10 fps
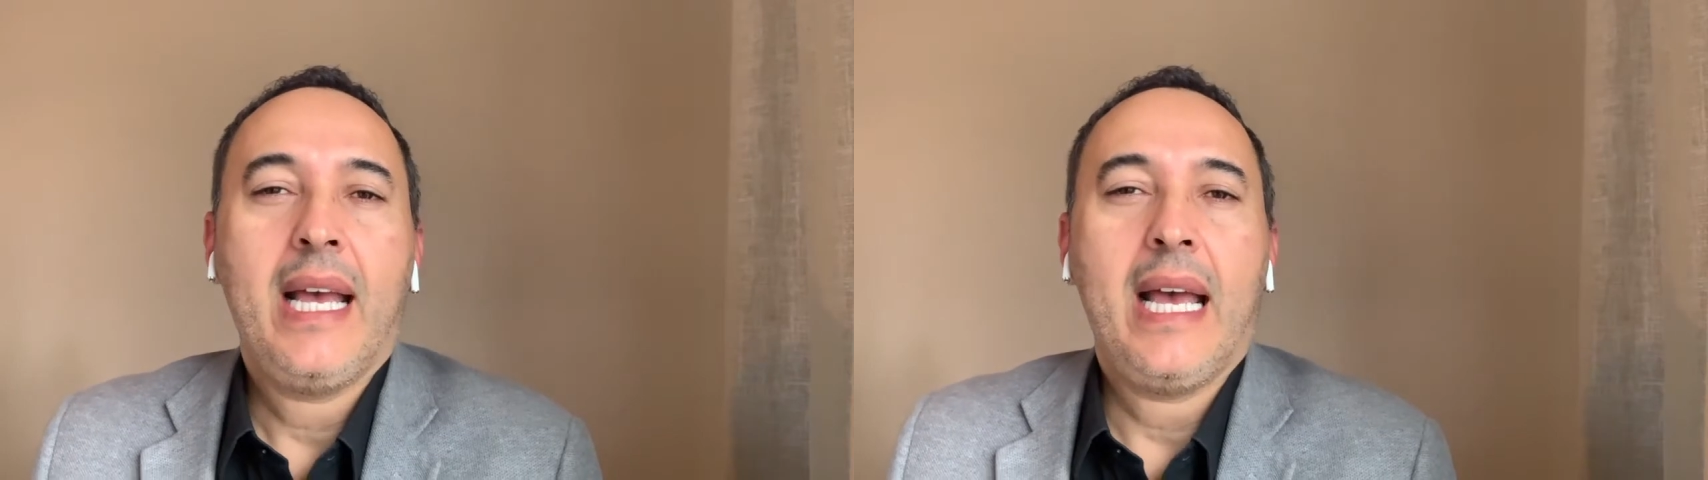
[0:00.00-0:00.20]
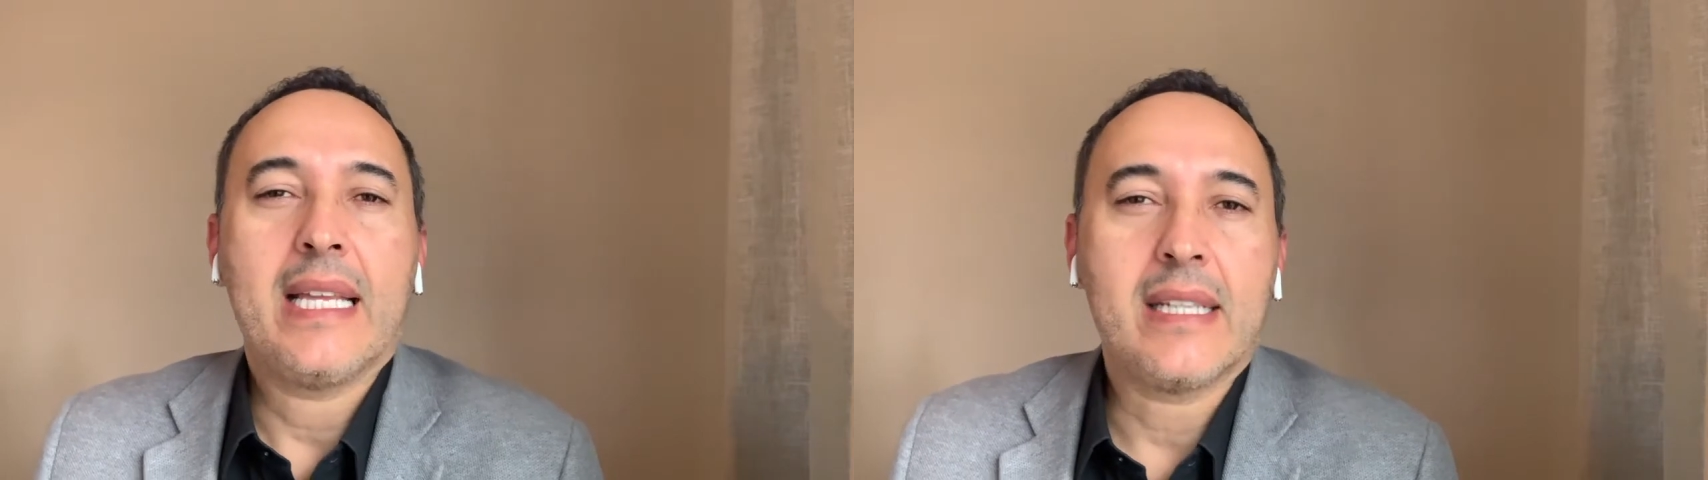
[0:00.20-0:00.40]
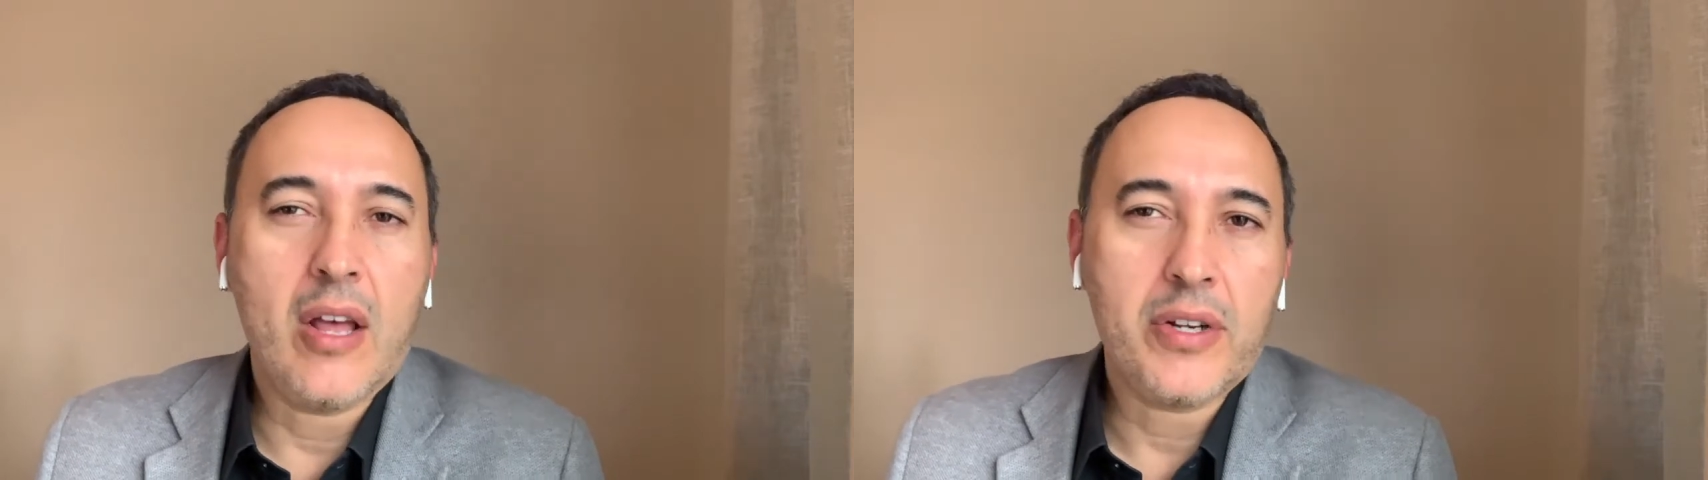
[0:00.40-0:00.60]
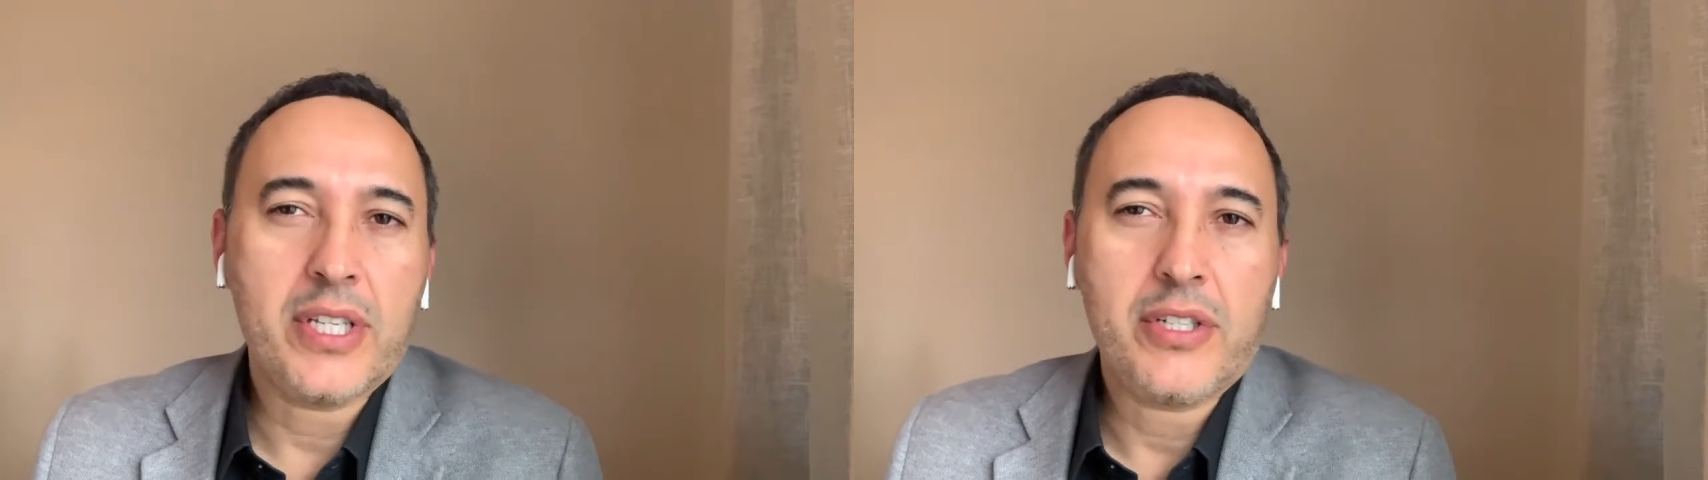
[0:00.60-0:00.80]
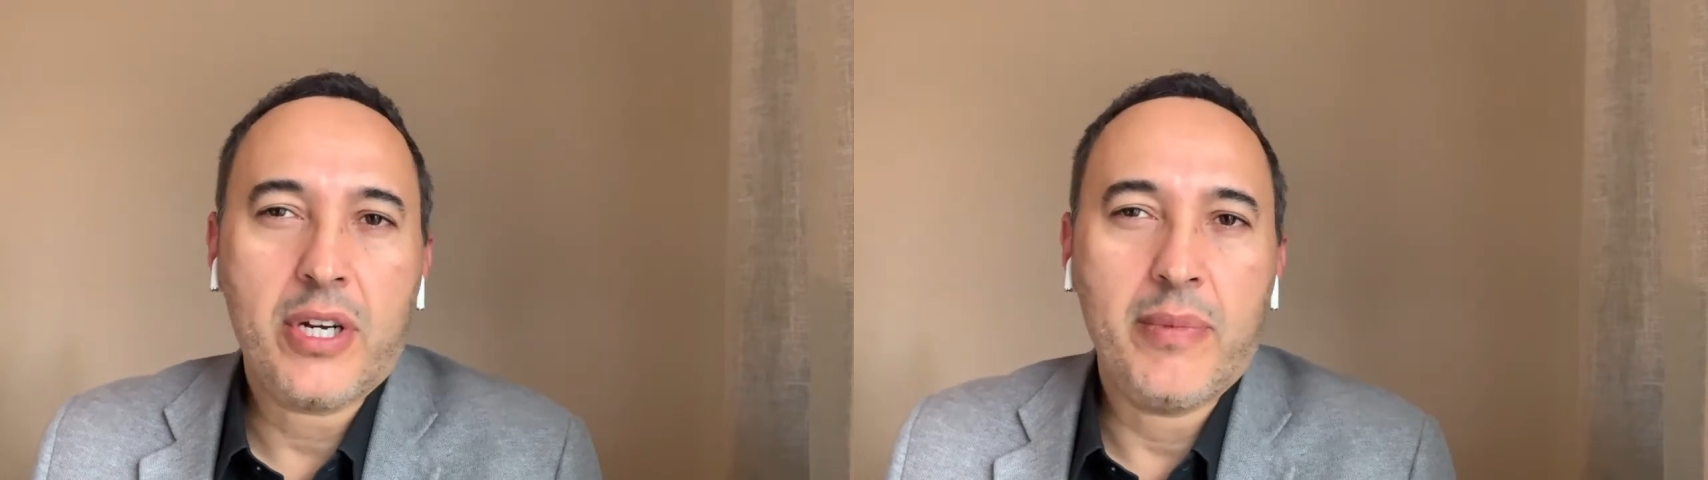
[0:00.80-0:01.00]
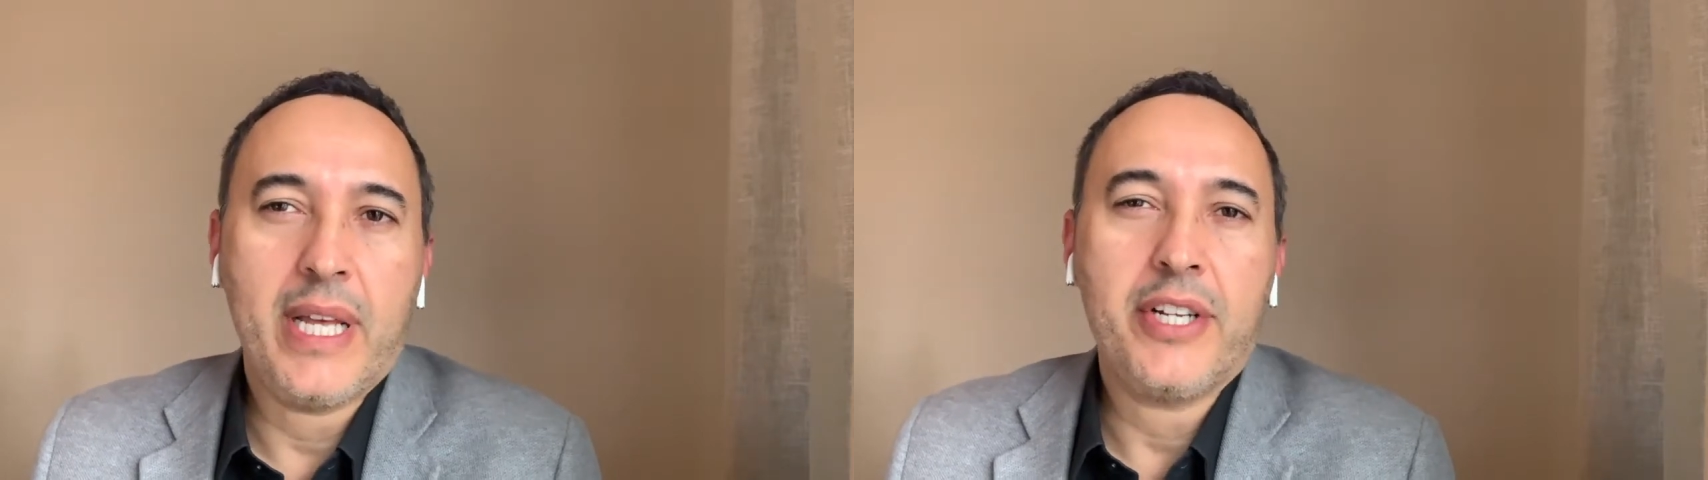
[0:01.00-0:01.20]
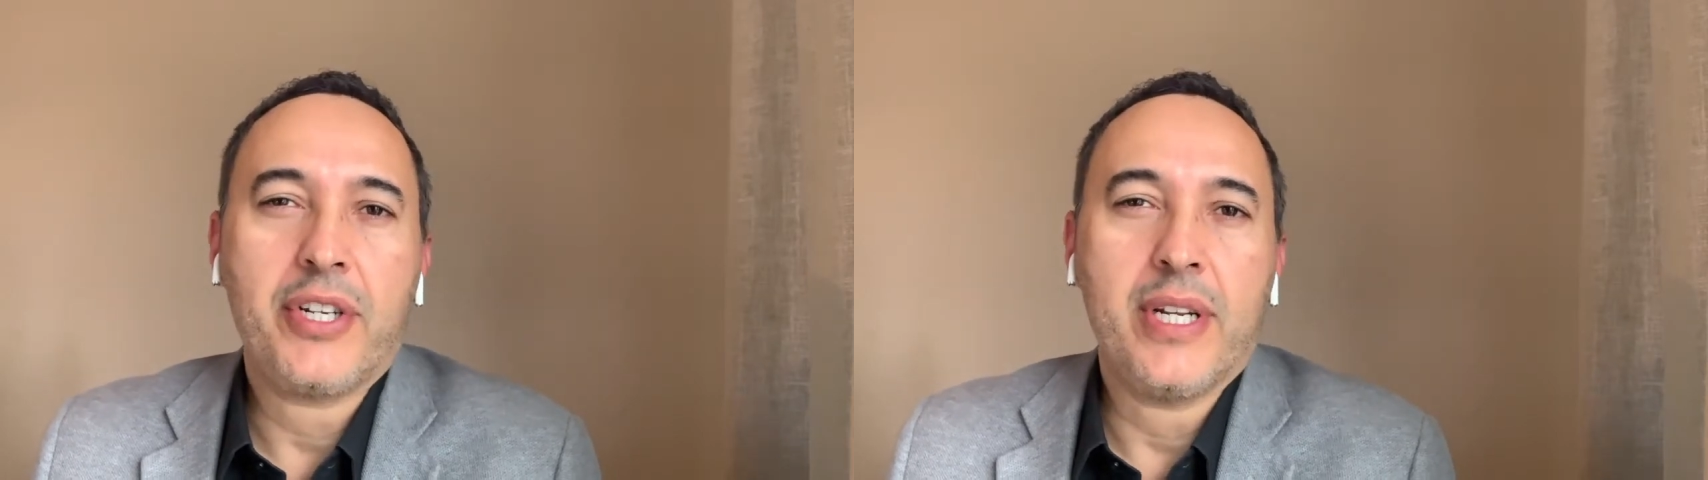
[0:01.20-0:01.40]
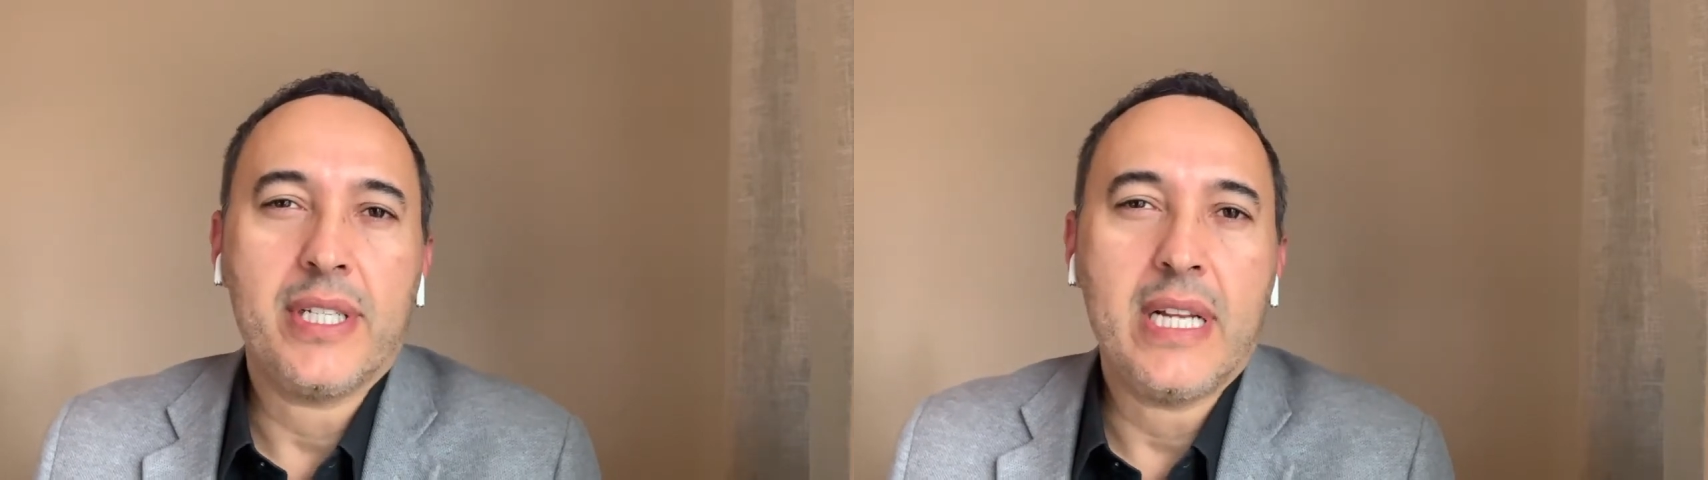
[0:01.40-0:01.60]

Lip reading: as long as the termination is